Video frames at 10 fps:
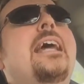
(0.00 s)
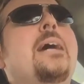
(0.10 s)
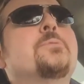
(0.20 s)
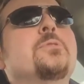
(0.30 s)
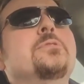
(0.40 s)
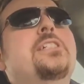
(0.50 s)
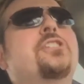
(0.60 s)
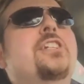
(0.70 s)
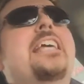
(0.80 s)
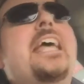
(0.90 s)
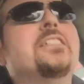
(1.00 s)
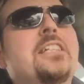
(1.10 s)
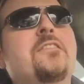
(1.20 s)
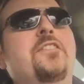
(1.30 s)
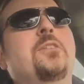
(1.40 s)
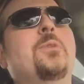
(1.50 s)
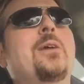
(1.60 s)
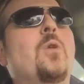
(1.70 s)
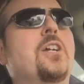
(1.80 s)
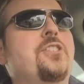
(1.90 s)
absolutely shitty Alien film
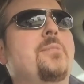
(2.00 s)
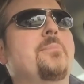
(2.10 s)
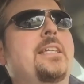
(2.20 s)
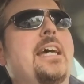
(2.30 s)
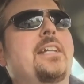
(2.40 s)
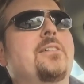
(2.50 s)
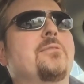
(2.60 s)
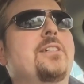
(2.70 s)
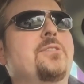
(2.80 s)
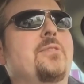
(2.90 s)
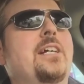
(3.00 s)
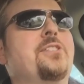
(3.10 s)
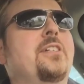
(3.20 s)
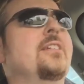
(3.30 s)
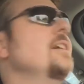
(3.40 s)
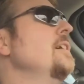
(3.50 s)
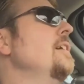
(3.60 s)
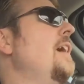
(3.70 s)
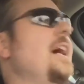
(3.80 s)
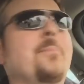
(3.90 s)
while watching Mechanic Resurrection,
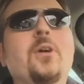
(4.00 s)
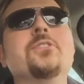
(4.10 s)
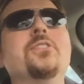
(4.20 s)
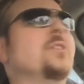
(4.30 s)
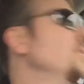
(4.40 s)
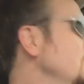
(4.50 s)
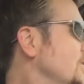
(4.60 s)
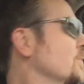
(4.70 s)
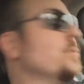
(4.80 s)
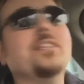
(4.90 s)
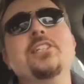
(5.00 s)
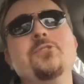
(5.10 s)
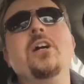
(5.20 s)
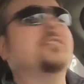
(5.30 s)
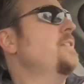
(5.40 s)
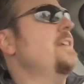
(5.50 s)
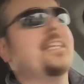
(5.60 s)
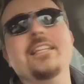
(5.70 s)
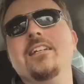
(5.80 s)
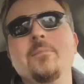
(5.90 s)
I'm also really strongly
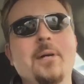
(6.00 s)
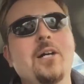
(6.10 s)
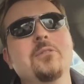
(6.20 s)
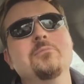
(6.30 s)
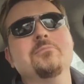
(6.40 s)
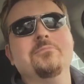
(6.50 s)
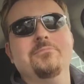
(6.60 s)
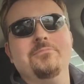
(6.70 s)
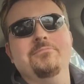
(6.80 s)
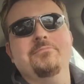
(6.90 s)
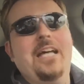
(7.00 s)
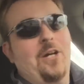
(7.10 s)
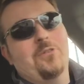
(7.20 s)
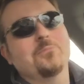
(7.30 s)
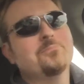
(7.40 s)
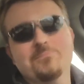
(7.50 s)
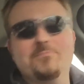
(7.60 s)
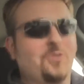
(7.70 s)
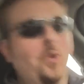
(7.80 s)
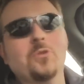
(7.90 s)
thinking about how
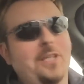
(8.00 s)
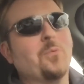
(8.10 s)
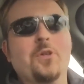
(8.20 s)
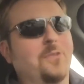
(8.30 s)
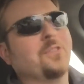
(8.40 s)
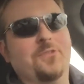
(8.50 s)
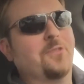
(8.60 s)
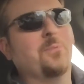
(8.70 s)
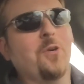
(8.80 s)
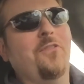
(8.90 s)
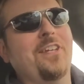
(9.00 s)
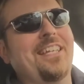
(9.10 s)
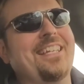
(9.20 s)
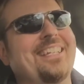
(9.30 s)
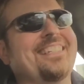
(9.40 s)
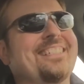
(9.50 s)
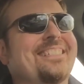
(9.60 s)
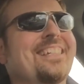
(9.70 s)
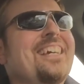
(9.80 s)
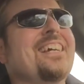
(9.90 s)
totally worthless this movie
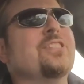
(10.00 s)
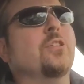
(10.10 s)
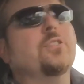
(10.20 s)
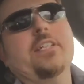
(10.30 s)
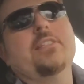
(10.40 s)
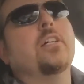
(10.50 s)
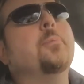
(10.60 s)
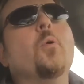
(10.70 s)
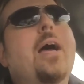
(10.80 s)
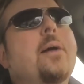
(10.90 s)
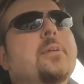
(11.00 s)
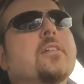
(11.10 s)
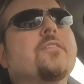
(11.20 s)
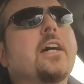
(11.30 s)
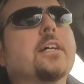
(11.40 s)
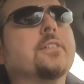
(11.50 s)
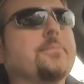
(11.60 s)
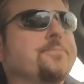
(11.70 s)
is. So it's like a double whammy effect.